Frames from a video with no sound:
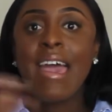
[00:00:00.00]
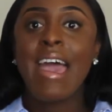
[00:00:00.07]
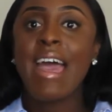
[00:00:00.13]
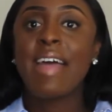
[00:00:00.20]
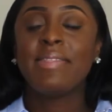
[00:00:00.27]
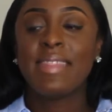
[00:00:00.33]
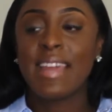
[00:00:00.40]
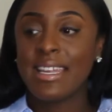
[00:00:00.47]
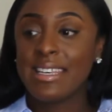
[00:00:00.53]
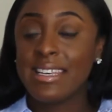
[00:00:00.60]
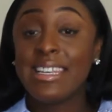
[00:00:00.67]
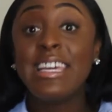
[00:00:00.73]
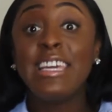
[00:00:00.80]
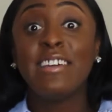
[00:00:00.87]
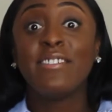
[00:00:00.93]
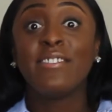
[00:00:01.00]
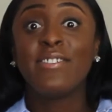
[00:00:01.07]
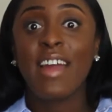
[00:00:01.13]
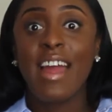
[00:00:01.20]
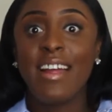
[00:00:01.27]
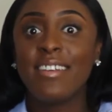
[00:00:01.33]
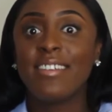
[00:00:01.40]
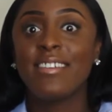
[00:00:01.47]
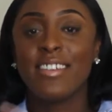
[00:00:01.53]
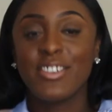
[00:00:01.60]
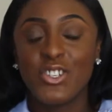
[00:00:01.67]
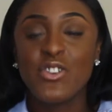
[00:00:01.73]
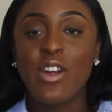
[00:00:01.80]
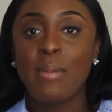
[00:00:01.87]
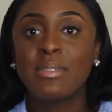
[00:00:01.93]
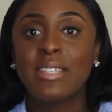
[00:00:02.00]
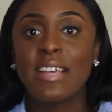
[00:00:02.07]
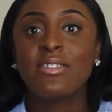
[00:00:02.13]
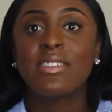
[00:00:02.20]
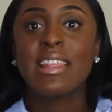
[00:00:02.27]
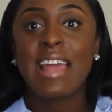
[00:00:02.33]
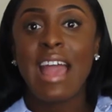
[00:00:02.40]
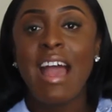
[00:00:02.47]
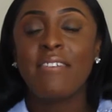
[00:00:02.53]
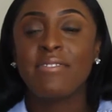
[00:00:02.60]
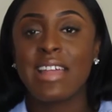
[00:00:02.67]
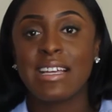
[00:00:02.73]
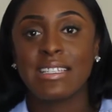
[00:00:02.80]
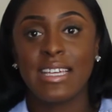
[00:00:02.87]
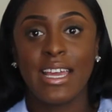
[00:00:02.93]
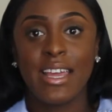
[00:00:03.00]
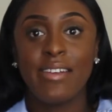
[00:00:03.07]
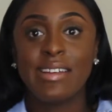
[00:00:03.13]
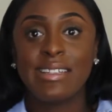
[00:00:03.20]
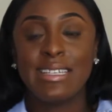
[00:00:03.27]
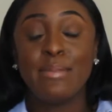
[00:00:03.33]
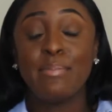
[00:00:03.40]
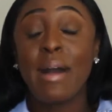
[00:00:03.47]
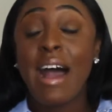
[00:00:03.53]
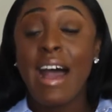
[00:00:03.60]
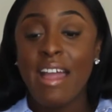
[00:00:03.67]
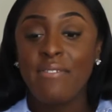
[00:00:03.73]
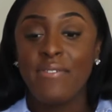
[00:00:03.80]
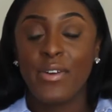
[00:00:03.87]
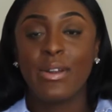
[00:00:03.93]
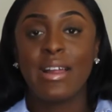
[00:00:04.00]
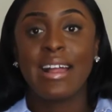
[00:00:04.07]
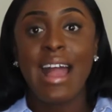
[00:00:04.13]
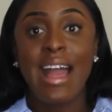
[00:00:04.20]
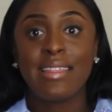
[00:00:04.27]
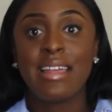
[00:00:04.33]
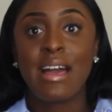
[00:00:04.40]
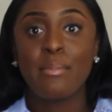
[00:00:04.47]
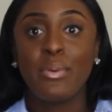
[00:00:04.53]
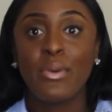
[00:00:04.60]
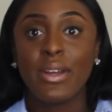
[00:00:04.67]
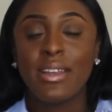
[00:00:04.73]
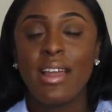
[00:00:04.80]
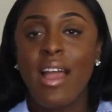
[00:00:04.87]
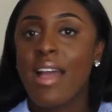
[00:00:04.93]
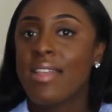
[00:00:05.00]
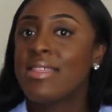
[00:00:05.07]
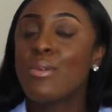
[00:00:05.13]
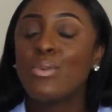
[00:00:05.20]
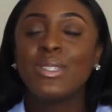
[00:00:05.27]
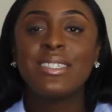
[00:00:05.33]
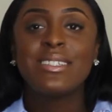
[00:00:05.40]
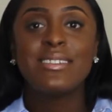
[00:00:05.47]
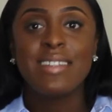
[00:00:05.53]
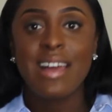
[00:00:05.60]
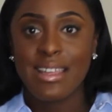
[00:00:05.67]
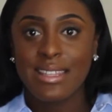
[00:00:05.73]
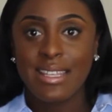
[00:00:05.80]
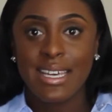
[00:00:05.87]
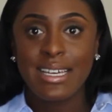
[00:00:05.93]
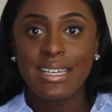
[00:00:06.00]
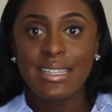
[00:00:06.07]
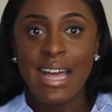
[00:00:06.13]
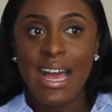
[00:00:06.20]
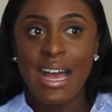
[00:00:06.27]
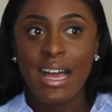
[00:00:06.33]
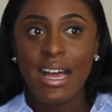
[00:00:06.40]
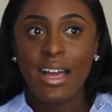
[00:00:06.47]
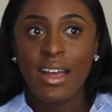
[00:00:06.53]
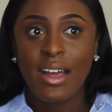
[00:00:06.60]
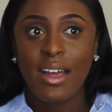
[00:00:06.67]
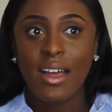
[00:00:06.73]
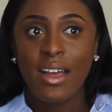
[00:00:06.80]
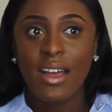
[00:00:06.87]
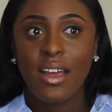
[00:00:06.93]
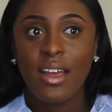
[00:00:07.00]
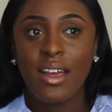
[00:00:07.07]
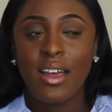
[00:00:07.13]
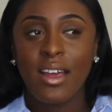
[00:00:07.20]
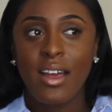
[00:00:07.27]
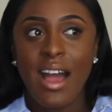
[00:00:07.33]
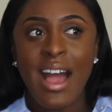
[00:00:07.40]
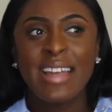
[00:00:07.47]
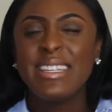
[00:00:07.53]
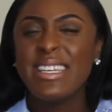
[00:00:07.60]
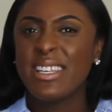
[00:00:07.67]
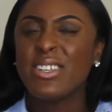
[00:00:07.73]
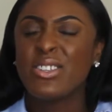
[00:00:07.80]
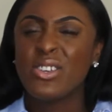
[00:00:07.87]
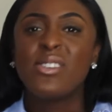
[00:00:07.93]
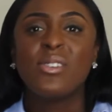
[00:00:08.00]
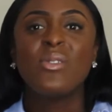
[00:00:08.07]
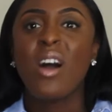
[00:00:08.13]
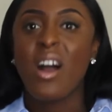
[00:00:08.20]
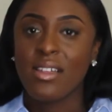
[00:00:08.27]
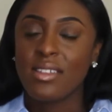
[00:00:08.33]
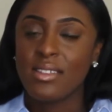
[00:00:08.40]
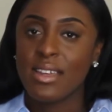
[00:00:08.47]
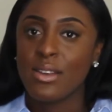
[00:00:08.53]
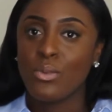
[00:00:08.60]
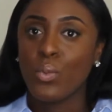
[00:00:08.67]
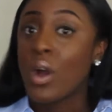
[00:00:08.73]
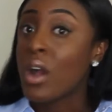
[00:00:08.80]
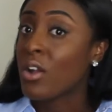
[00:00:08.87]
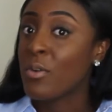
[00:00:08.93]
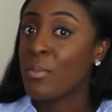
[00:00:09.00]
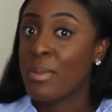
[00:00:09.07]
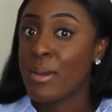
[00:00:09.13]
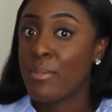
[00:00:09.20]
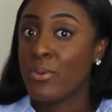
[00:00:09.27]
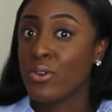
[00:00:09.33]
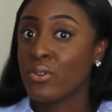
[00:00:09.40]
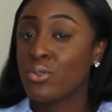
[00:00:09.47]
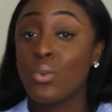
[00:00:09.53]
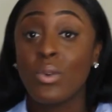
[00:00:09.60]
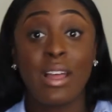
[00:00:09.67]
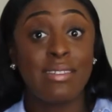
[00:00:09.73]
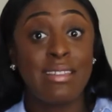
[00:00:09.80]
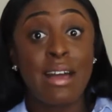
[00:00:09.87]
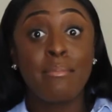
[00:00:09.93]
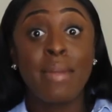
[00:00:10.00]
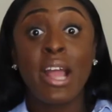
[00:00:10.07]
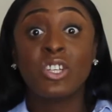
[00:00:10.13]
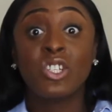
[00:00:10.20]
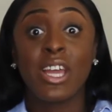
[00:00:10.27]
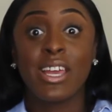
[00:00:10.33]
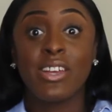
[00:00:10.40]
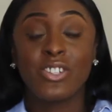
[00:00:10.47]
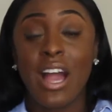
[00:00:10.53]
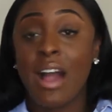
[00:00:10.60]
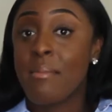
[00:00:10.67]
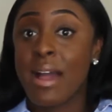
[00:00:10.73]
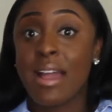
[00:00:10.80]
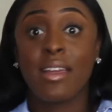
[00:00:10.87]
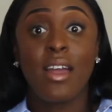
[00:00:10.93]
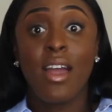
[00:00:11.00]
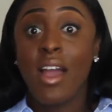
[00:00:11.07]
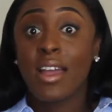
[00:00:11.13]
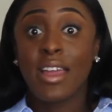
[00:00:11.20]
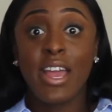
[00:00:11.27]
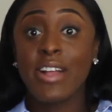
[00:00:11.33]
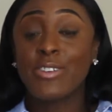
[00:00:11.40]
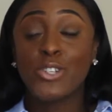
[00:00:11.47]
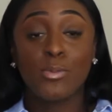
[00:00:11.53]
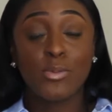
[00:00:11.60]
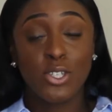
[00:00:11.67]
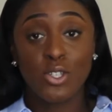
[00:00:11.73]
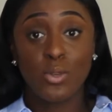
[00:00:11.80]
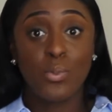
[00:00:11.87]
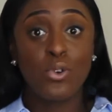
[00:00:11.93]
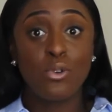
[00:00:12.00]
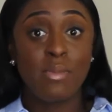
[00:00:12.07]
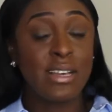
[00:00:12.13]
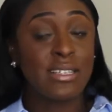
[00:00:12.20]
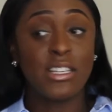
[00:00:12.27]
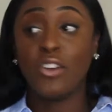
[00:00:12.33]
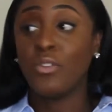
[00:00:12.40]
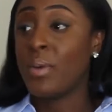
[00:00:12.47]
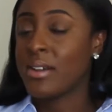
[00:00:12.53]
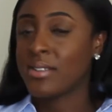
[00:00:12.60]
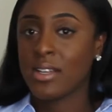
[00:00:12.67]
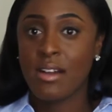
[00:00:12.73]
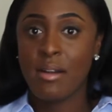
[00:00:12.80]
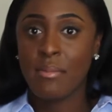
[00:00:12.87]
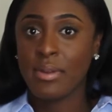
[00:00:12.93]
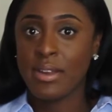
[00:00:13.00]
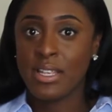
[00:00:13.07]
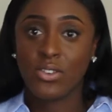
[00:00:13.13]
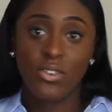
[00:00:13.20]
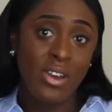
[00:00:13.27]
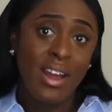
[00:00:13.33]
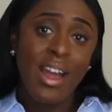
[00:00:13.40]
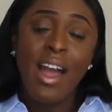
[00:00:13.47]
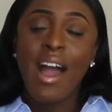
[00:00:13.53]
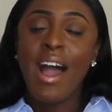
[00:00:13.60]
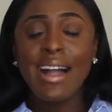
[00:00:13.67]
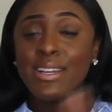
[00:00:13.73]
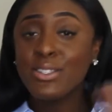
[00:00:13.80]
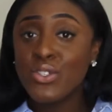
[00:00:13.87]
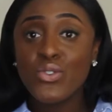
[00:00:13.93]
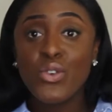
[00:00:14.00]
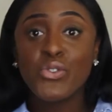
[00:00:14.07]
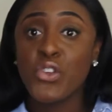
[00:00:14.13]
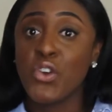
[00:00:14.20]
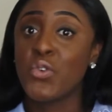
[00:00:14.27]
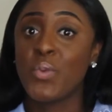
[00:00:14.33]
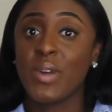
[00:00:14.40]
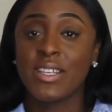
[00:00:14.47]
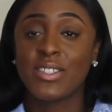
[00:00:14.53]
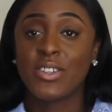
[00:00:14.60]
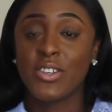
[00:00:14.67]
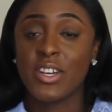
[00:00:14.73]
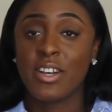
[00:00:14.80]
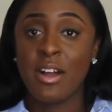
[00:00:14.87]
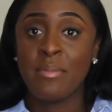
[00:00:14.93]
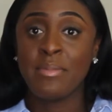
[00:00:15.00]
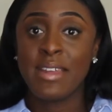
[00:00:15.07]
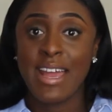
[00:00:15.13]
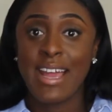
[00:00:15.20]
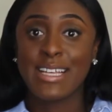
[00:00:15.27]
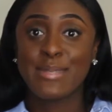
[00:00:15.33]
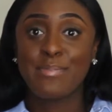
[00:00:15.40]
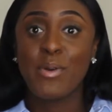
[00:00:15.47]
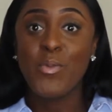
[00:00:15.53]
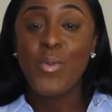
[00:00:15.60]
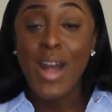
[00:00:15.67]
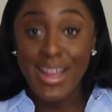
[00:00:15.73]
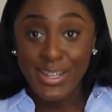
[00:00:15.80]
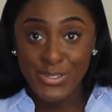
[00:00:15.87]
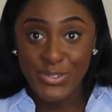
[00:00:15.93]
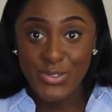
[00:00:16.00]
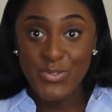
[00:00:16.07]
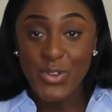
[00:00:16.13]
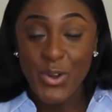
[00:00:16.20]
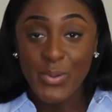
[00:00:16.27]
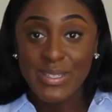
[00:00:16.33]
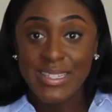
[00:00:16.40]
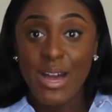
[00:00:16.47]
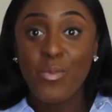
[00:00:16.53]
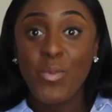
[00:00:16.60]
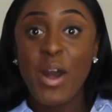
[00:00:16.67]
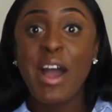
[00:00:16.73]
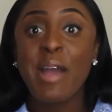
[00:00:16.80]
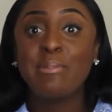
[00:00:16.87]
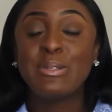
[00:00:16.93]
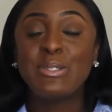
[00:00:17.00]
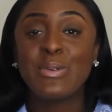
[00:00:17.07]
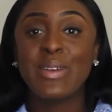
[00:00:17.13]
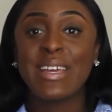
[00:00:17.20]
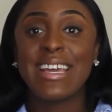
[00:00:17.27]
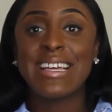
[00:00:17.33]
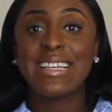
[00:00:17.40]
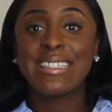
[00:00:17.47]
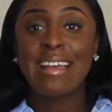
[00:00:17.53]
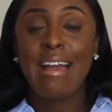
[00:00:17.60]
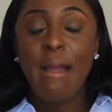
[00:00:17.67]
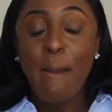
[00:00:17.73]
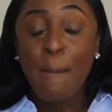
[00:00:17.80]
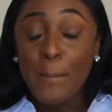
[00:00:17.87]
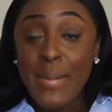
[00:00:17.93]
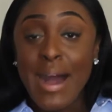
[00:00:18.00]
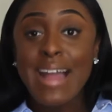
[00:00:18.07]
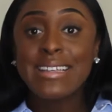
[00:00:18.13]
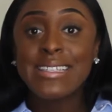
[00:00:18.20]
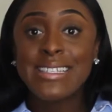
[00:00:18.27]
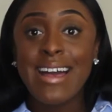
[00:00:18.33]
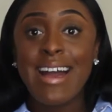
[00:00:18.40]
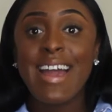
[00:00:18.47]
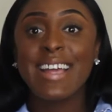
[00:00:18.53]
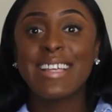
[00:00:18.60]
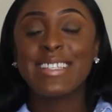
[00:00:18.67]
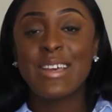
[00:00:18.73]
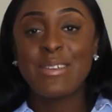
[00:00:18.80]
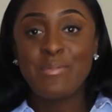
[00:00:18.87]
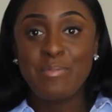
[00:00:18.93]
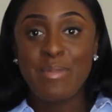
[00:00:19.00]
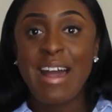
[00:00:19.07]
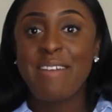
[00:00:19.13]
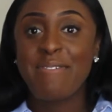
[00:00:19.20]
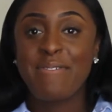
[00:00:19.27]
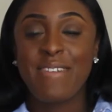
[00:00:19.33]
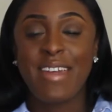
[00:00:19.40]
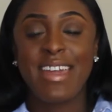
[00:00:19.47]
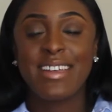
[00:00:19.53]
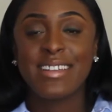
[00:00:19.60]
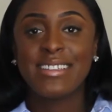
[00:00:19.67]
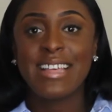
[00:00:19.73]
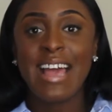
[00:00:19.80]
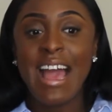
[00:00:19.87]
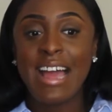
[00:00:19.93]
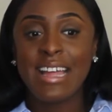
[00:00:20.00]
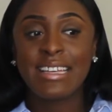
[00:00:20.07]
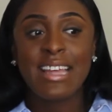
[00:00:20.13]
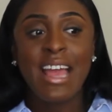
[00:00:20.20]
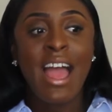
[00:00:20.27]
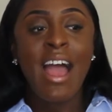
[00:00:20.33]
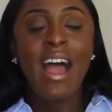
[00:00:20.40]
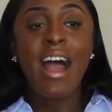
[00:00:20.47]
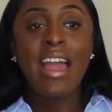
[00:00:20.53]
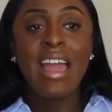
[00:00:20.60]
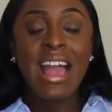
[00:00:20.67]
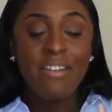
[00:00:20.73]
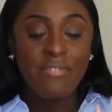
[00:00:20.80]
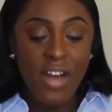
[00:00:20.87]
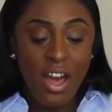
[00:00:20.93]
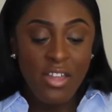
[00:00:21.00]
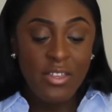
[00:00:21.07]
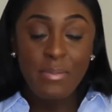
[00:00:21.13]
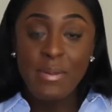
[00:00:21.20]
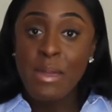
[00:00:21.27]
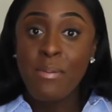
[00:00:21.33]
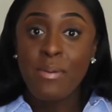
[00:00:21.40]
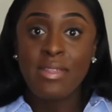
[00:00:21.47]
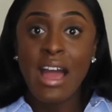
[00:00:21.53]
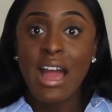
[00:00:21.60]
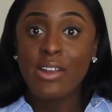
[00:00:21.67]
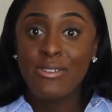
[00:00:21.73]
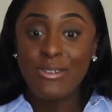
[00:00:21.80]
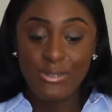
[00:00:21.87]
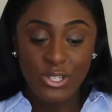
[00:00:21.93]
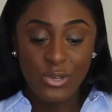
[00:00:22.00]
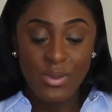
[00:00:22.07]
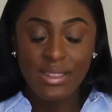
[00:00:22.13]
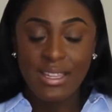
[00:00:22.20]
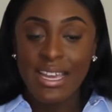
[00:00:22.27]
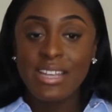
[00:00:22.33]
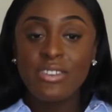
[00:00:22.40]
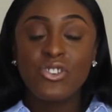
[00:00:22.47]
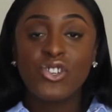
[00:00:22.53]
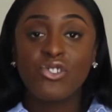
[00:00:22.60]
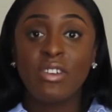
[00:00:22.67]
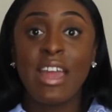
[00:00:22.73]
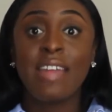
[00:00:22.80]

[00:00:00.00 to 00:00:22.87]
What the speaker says: and then leave. And you know what I'm saying? So they have that security. But I felt like at that point, there was nothing that I needed to do other than work on Pepper Your Talk. And that might change. I might get a job to support myself whilst the company's growing. I do not know what is going to come next. But what I do know is that what I'm doing is my size and my fit. And I have other people that I look to in the industry